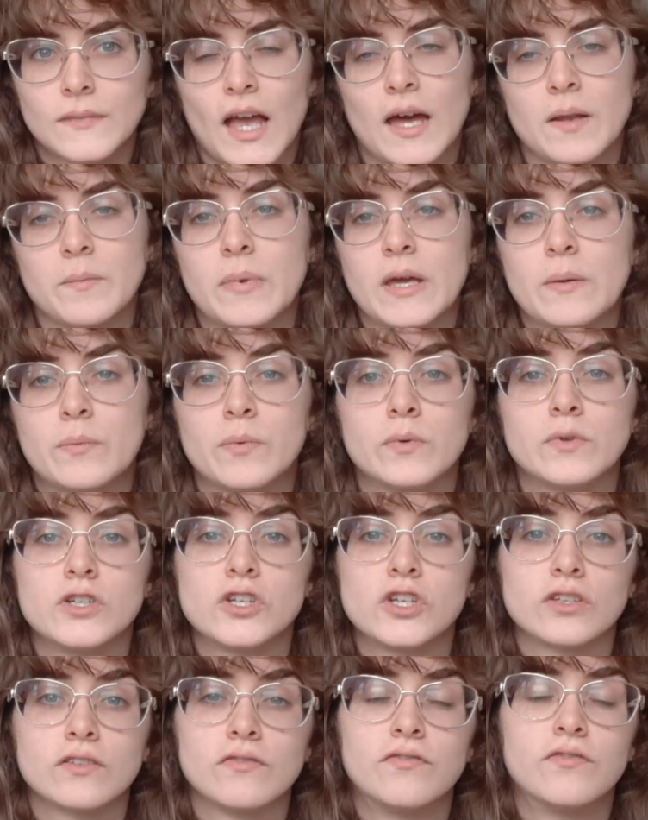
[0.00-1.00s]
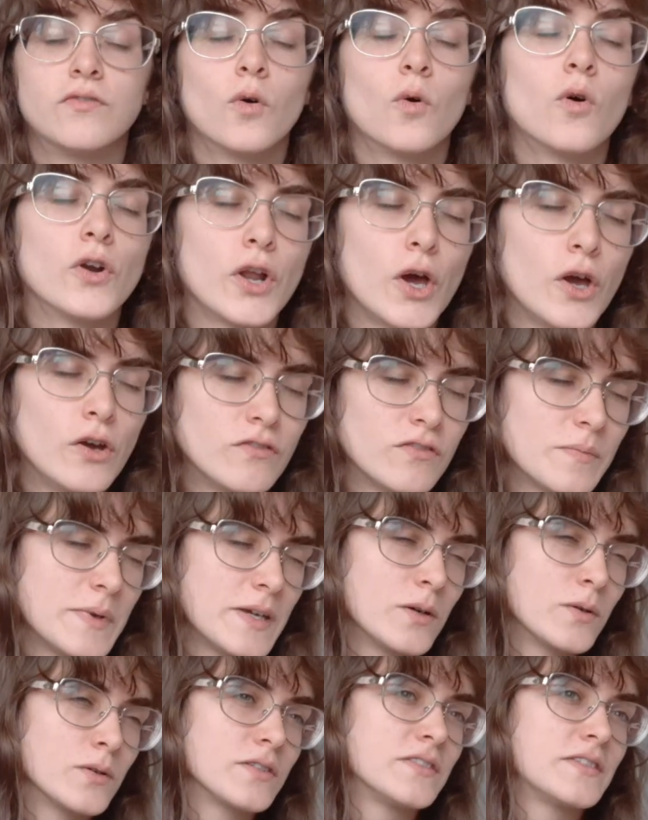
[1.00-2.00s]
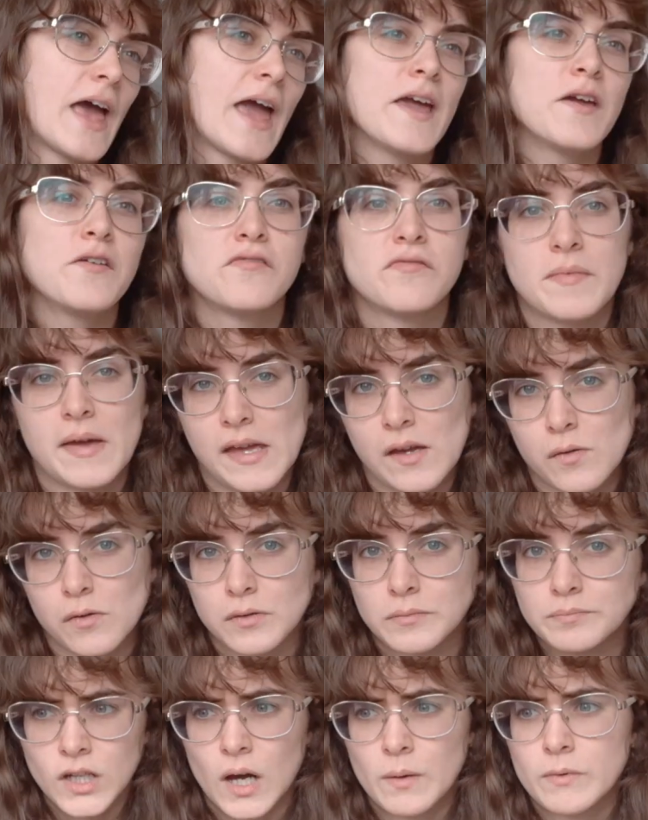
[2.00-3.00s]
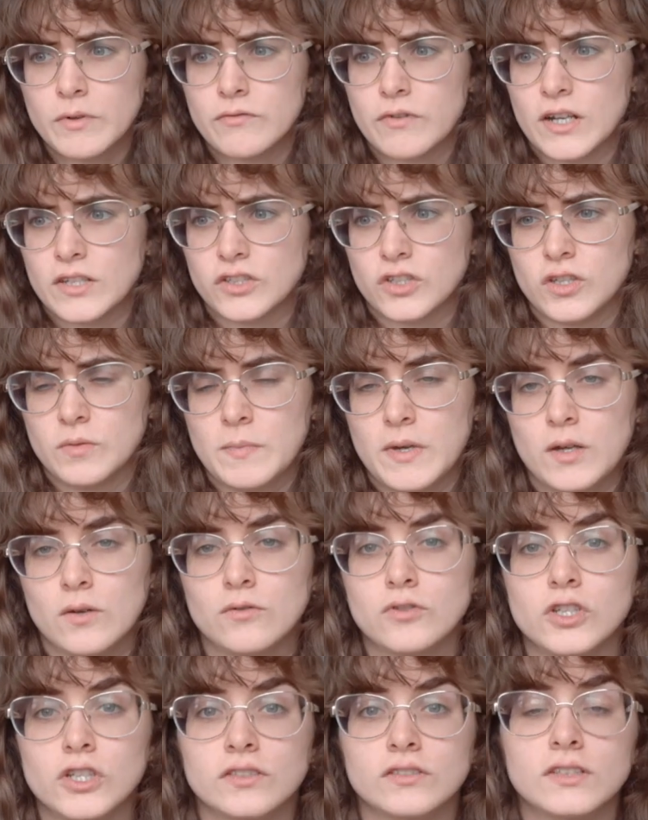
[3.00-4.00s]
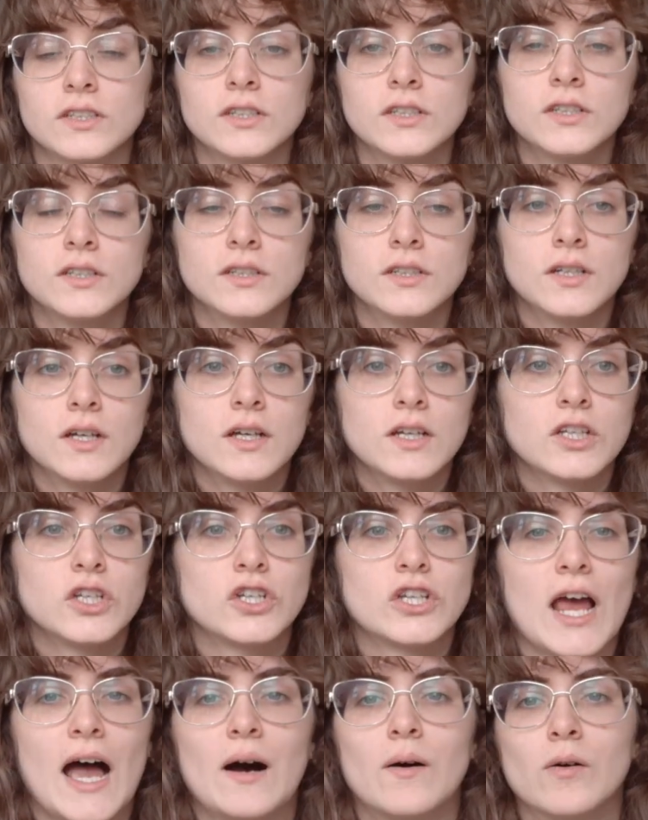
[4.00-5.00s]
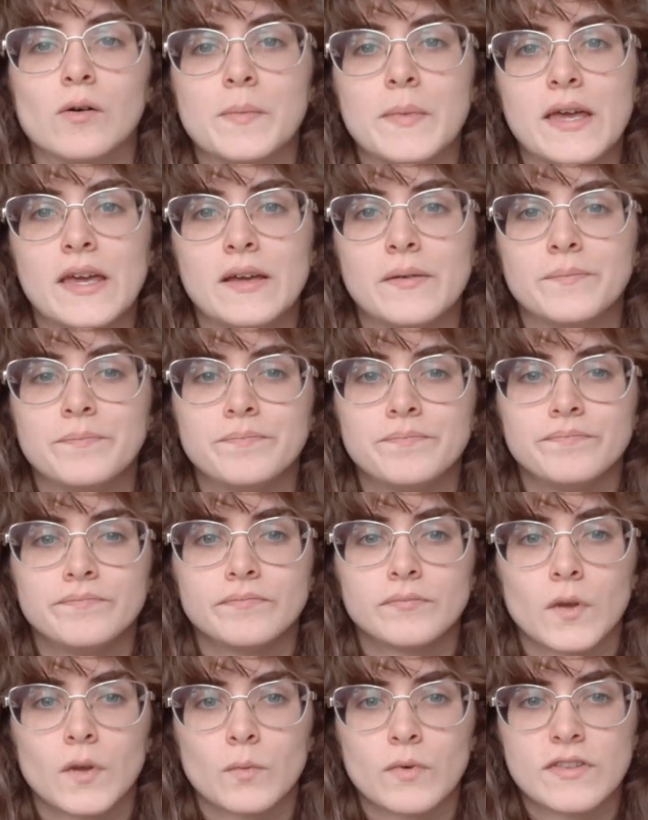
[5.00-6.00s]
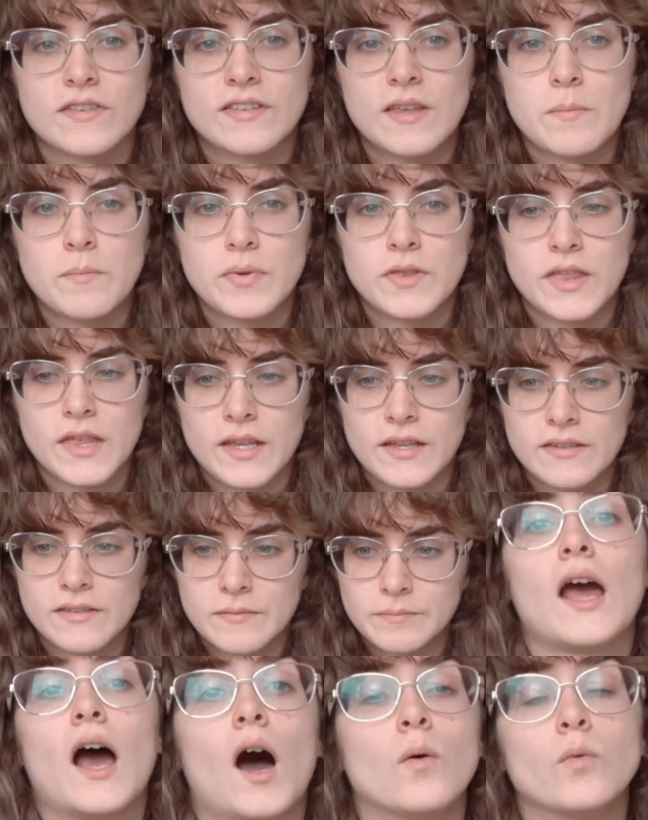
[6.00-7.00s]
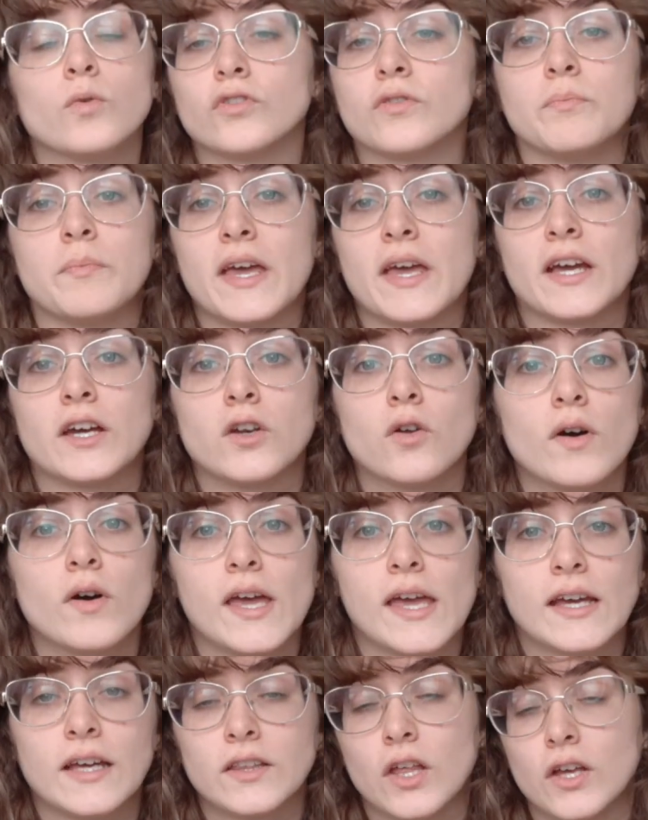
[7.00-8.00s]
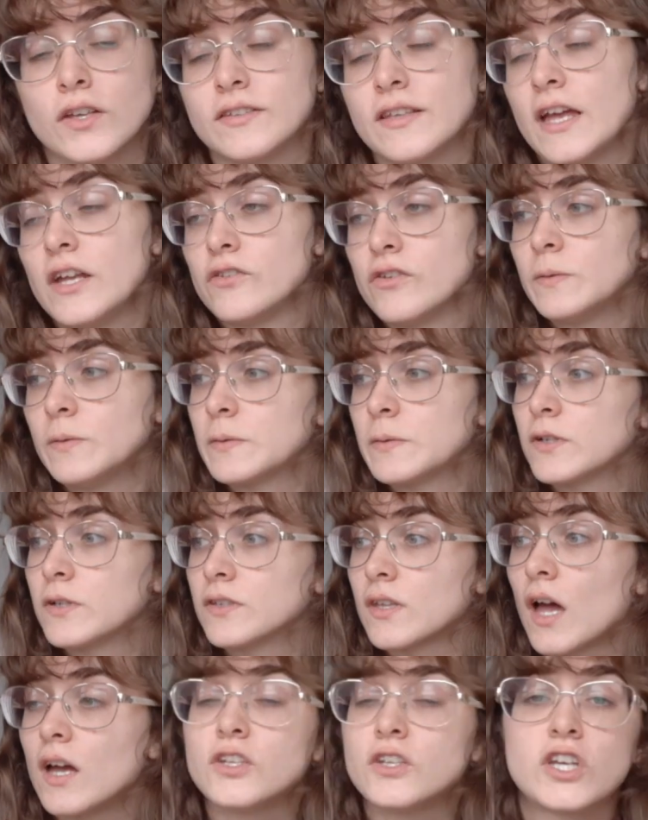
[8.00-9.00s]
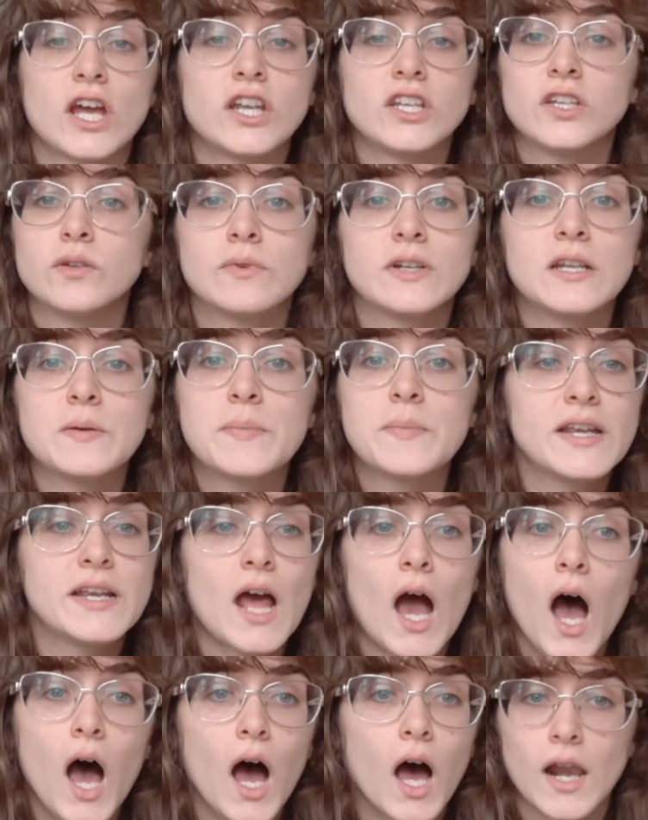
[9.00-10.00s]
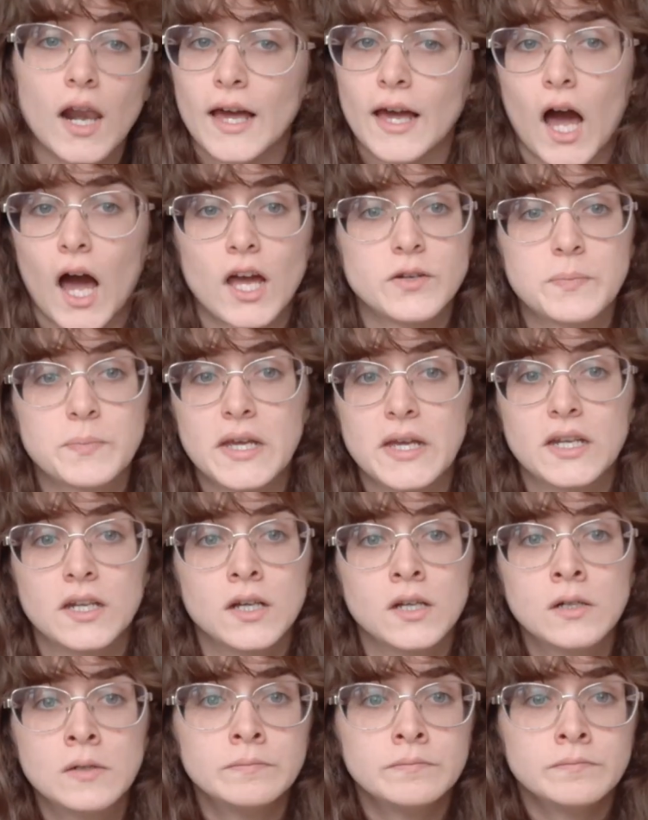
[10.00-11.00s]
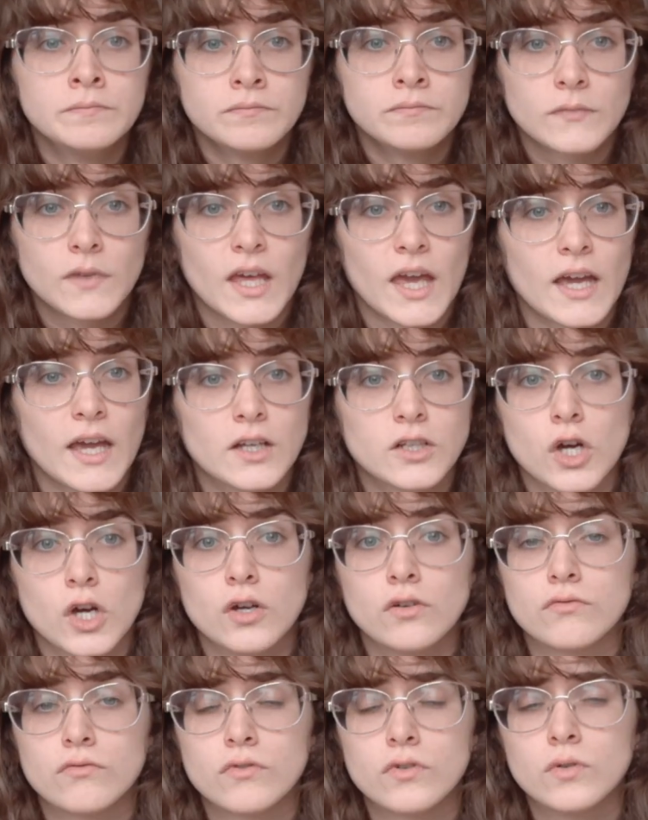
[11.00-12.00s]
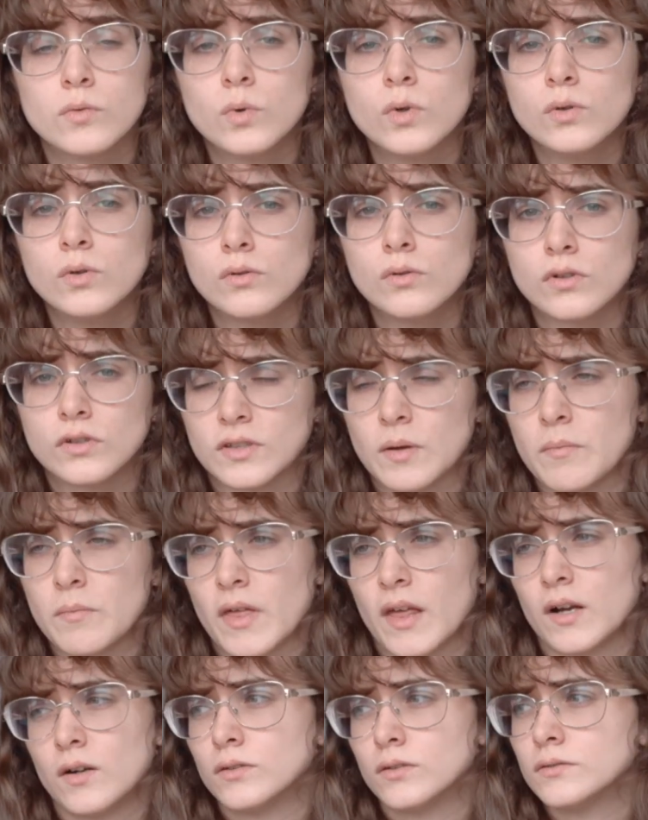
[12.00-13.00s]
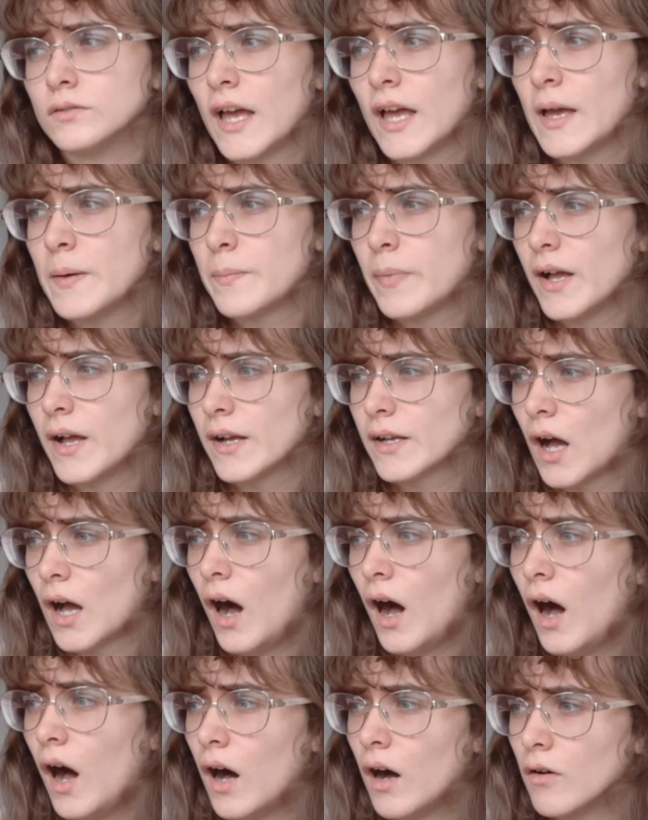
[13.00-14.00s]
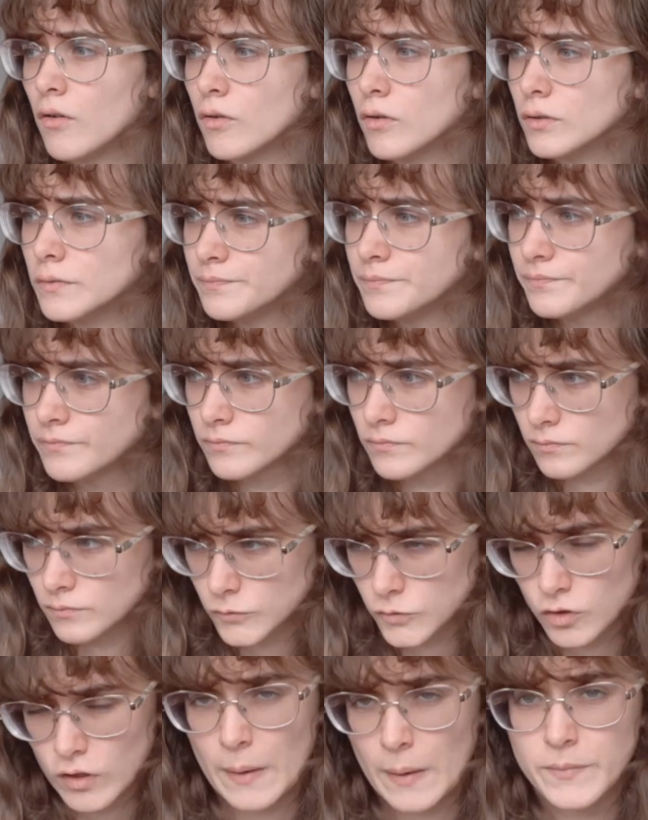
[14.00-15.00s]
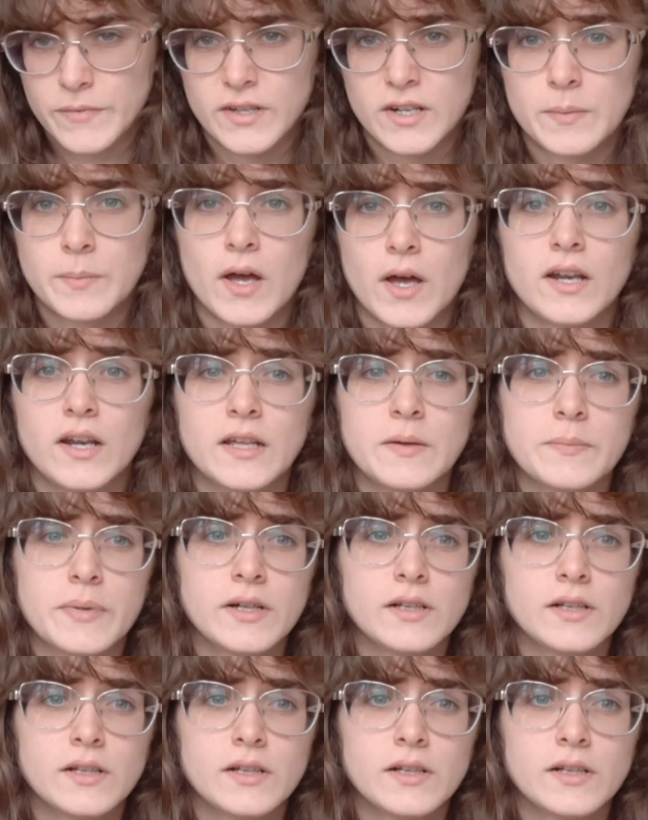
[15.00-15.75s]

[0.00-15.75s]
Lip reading: and people would just fawn over me or save me or come and rescue me or just shower me with sympathies, I wasn't being annoying in those daydreams because I had genuinely been hurt. Like I'd been kicked over a wall or something, or hit by a car, or trapped in a burning